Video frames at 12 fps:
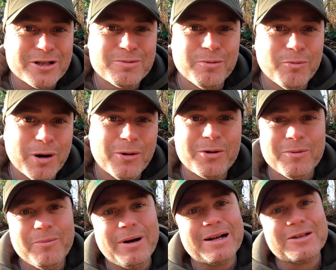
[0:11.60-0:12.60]
gentlemen,
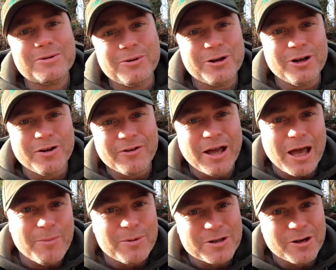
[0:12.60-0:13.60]
welcome back to another
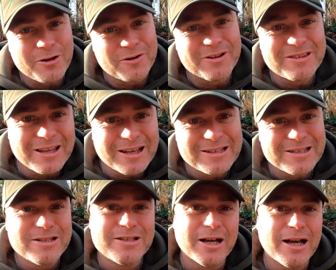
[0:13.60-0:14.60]
episode of
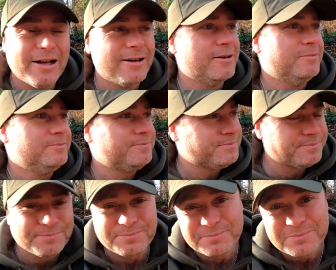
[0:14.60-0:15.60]
Addicted to Angling.
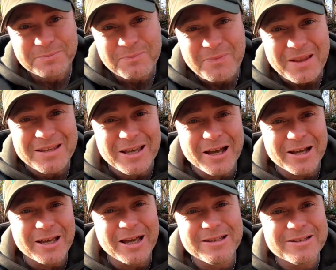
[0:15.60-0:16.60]
Yet
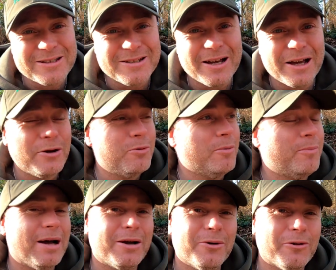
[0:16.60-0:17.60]
again today we're
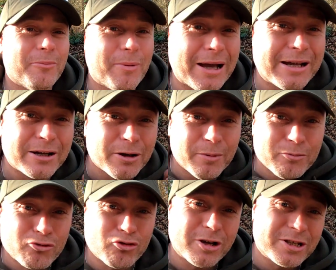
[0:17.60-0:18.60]
back on the bank,
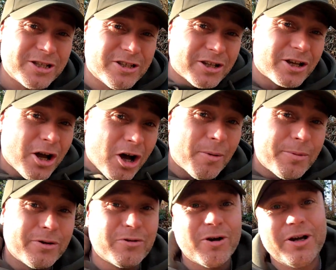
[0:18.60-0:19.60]
dressed in the
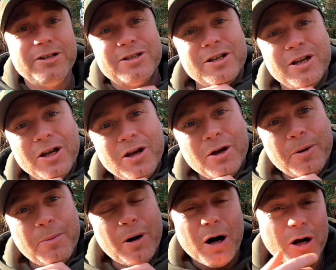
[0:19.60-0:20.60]
Carpy greens,
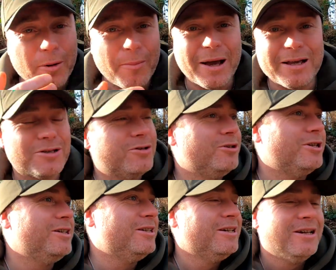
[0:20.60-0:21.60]
Parker Baits
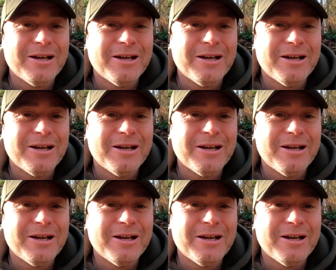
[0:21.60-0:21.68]
hoodie,